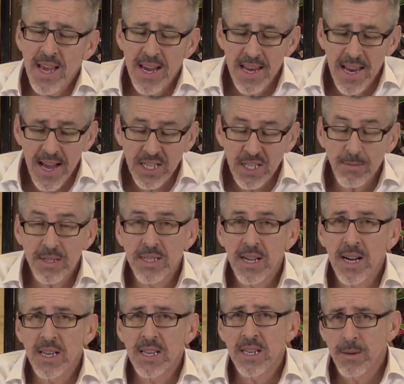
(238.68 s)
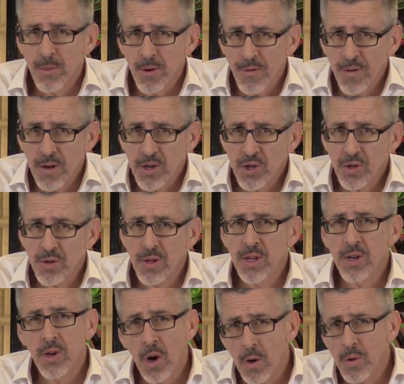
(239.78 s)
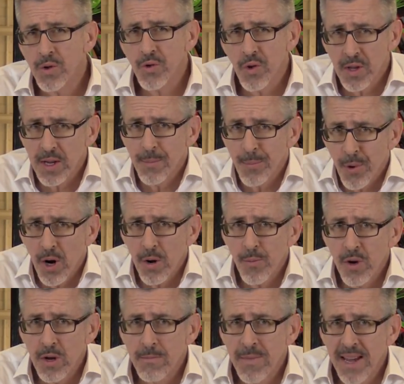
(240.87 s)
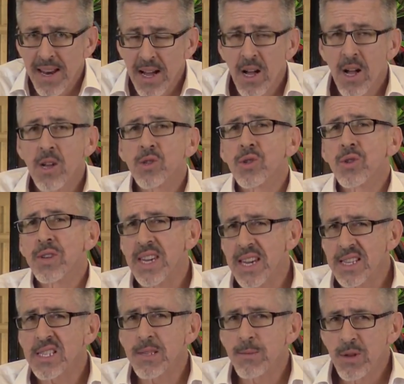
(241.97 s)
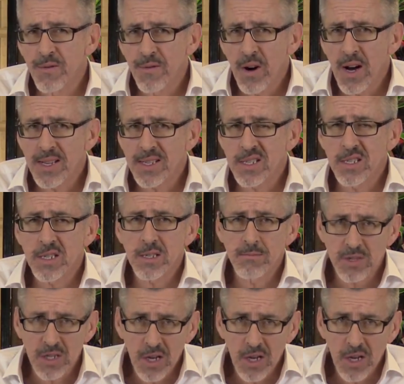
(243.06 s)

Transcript: It has to be done in a professional and culturally appropriate manner. So get some advice and some